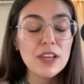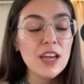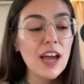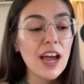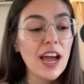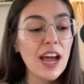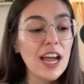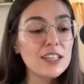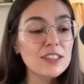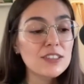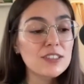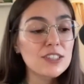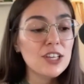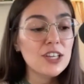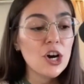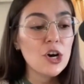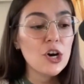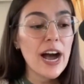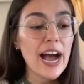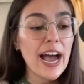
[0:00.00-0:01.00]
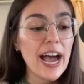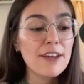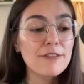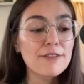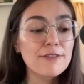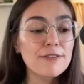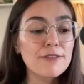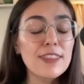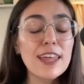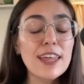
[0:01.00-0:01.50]
And so I
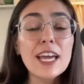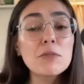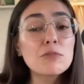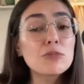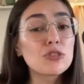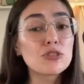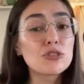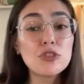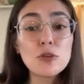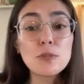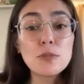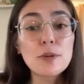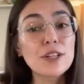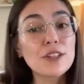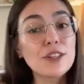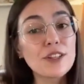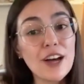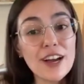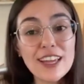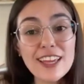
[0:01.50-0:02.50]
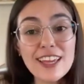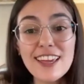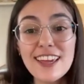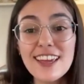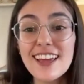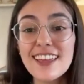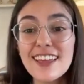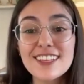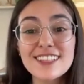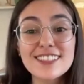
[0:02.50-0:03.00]
think I'm super lucky
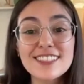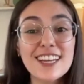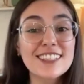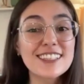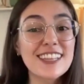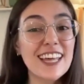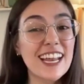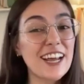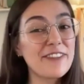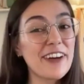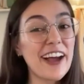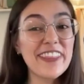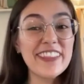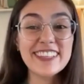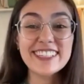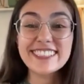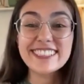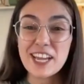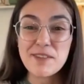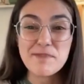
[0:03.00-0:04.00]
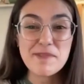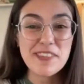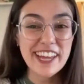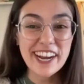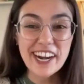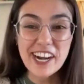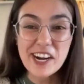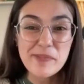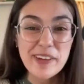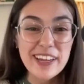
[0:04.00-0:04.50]
in the sense that I've had the same
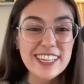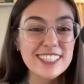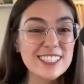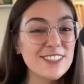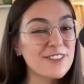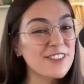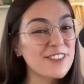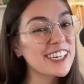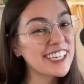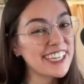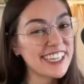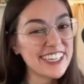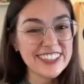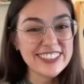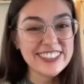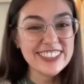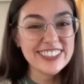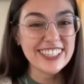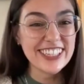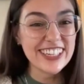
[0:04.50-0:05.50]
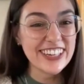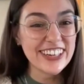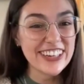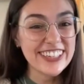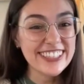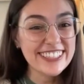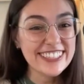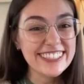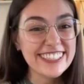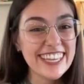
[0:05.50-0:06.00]
therapist for years and
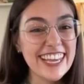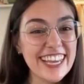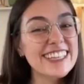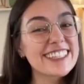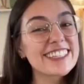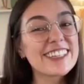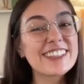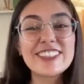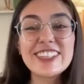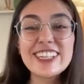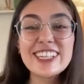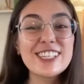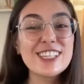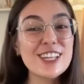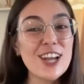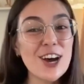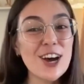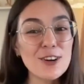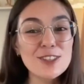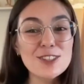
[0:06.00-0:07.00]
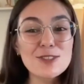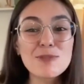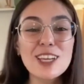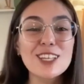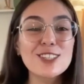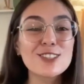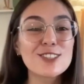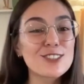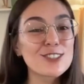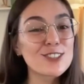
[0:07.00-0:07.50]
years. So she knows me
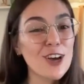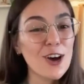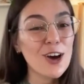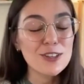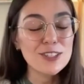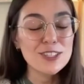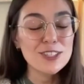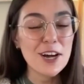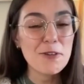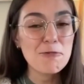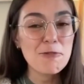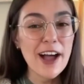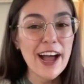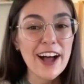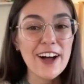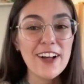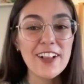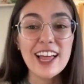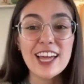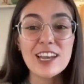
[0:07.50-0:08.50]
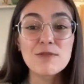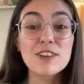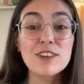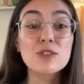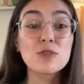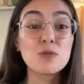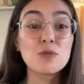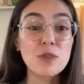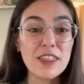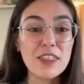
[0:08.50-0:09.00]
so, so well and was
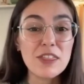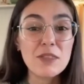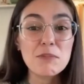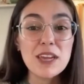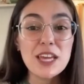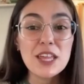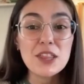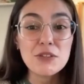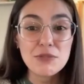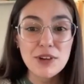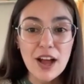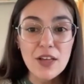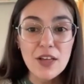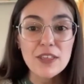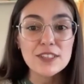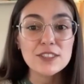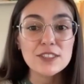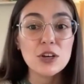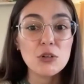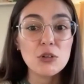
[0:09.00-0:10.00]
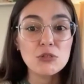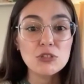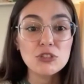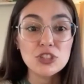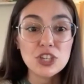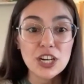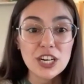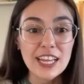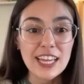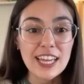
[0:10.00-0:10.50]
with me throughout this whole
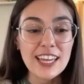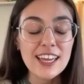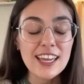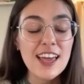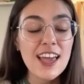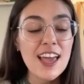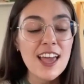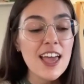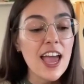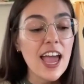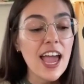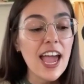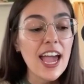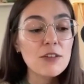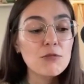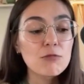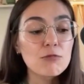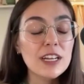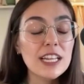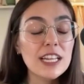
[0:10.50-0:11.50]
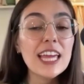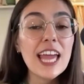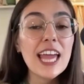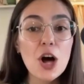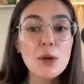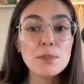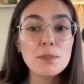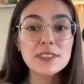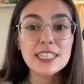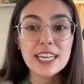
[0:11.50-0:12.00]
journey and really
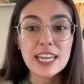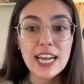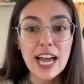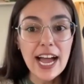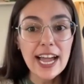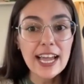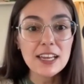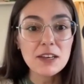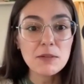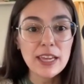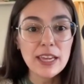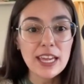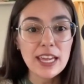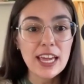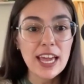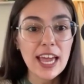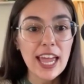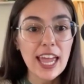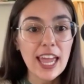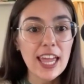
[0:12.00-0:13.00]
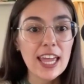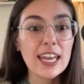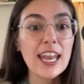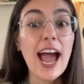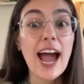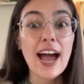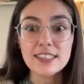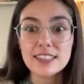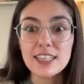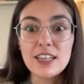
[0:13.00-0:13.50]
helped guide me in
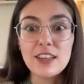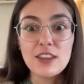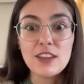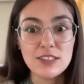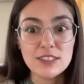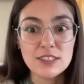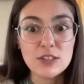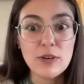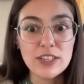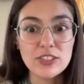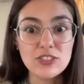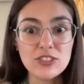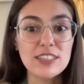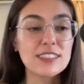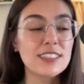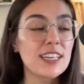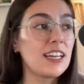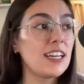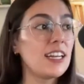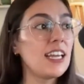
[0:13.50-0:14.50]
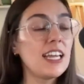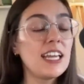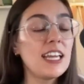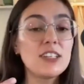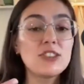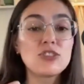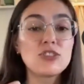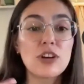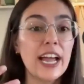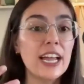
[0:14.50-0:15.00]
asking these questions and in
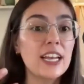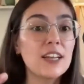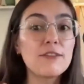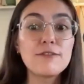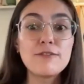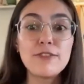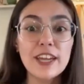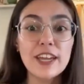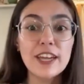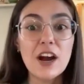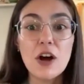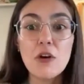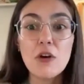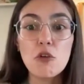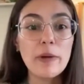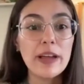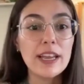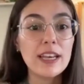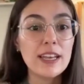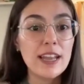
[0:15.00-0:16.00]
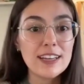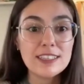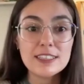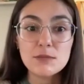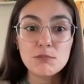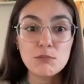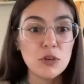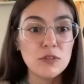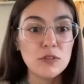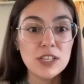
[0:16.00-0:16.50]
trying to figure out what my next
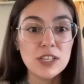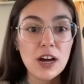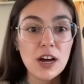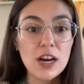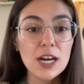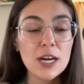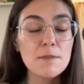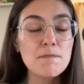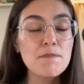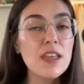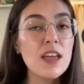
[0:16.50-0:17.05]
moves are.